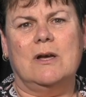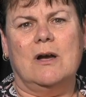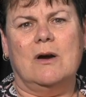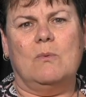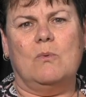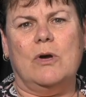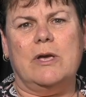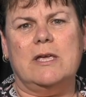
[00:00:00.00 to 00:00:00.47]

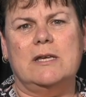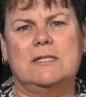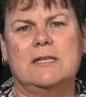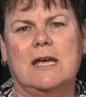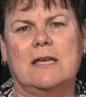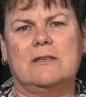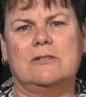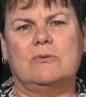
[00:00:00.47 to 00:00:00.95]
working
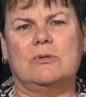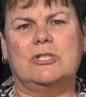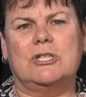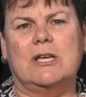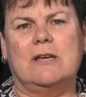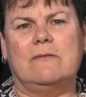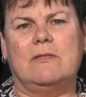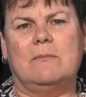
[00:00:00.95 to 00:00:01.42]
together to
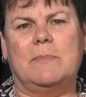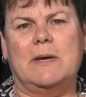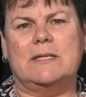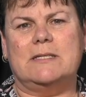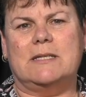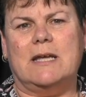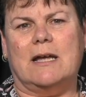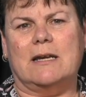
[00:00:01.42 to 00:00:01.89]
achieve the
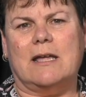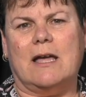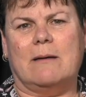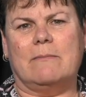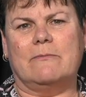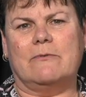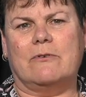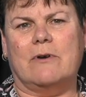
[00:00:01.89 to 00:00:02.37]
best
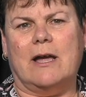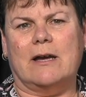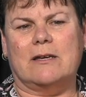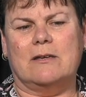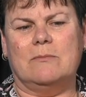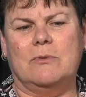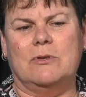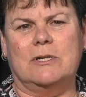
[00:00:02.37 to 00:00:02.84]
outcome for our
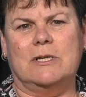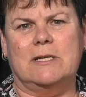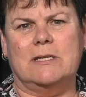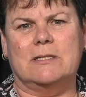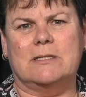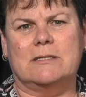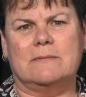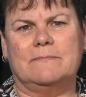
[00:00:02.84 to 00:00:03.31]

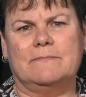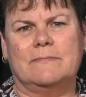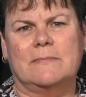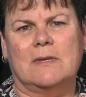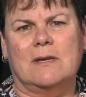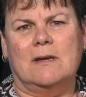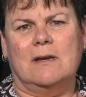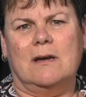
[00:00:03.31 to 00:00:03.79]
communities.
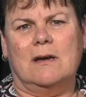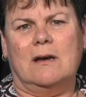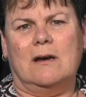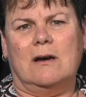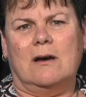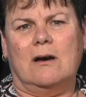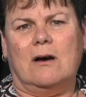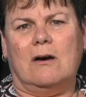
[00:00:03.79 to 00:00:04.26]

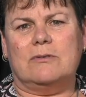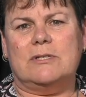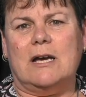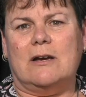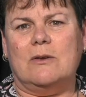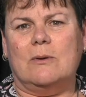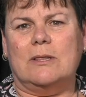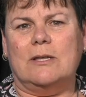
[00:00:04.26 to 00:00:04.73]
I'll
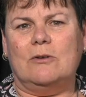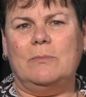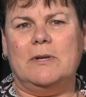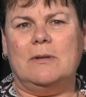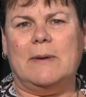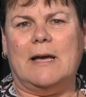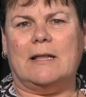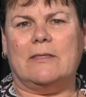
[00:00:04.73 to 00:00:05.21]
tell you a little
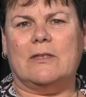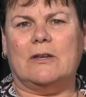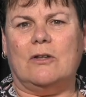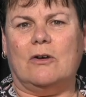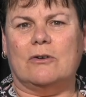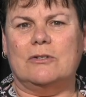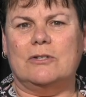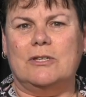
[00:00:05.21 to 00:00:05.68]
bit about the
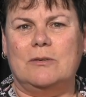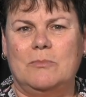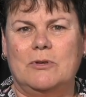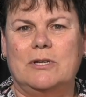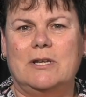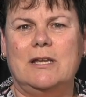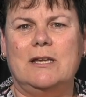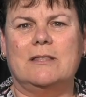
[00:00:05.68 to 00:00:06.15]
Loddon
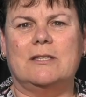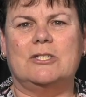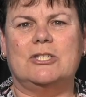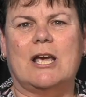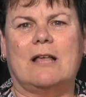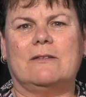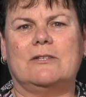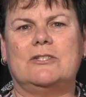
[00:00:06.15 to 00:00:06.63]
community and the
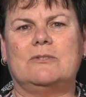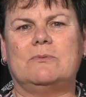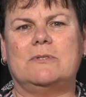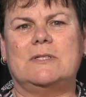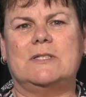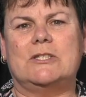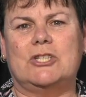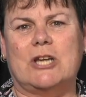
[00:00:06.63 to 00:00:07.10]

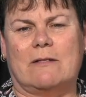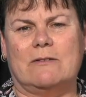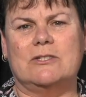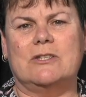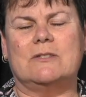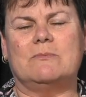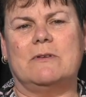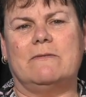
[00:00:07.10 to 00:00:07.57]

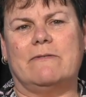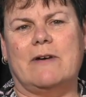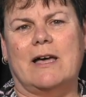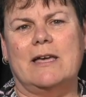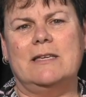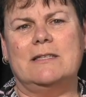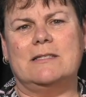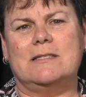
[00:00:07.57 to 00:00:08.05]
challenges we
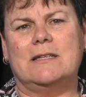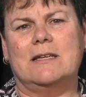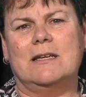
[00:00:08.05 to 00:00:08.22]
face,